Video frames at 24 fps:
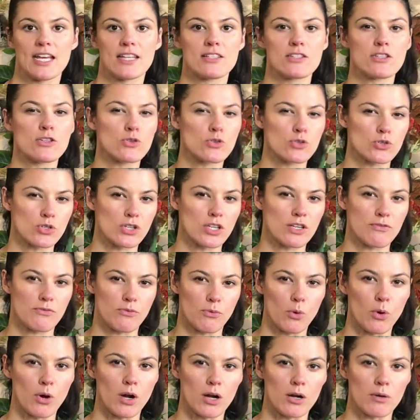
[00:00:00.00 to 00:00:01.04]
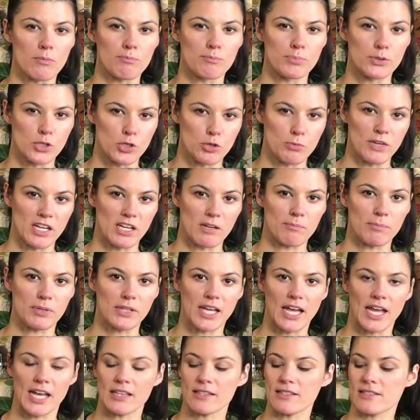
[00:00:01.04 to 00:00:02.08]
it's usually for blooming
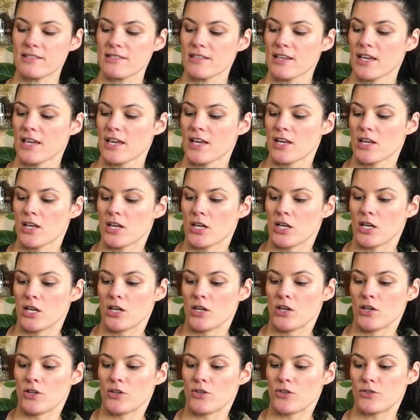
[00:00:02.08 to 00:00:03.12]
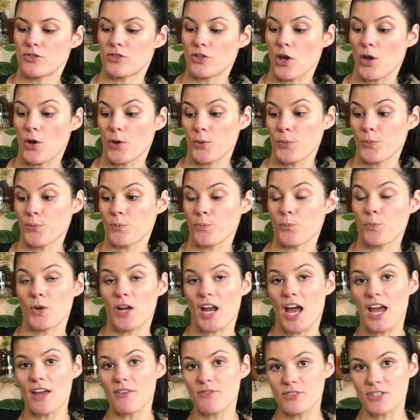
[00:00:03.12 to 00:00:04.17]
plants. So what
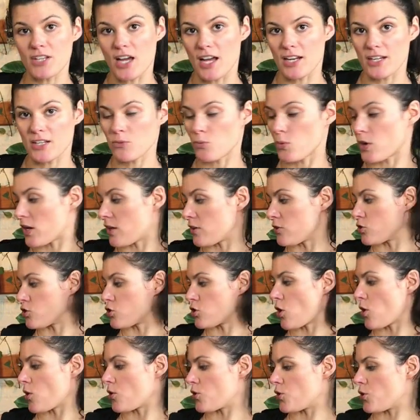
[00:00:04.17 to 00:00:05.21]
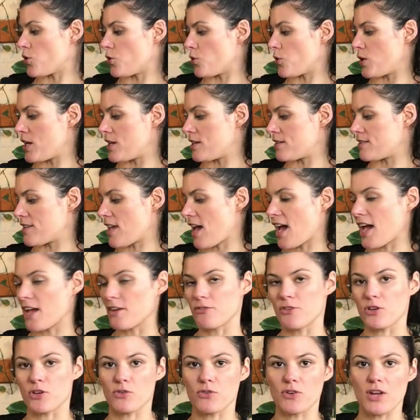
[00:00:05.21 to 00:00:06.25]
I've done, and what I'll show you, is that
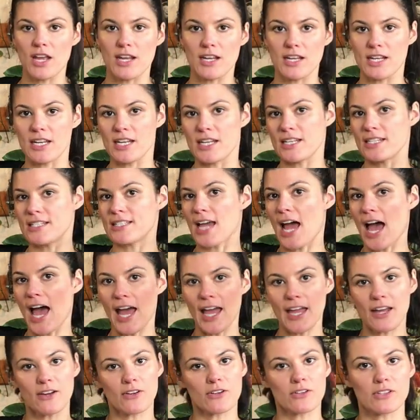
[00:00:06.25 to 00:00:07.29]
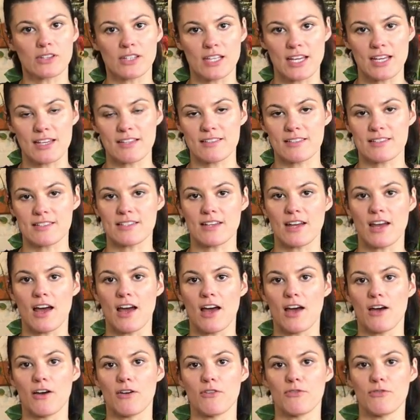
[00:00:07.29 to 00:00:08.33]
I've created an entire list
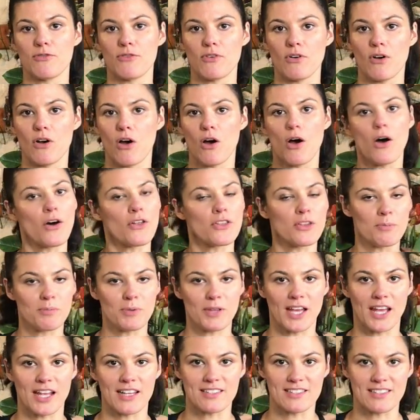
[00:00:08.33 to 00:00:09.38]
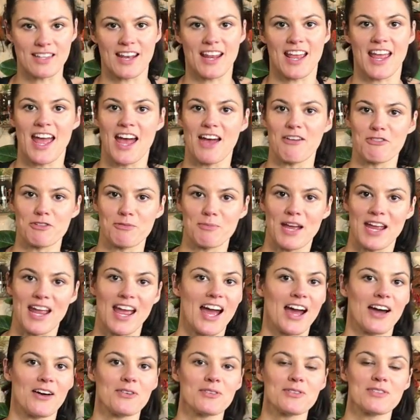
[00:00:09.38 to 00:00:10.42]
of all the plants that I have in my
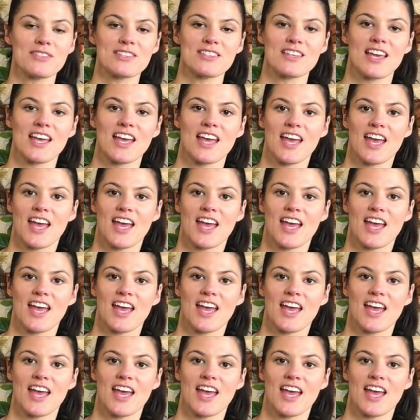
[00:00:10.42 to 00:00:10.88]
house,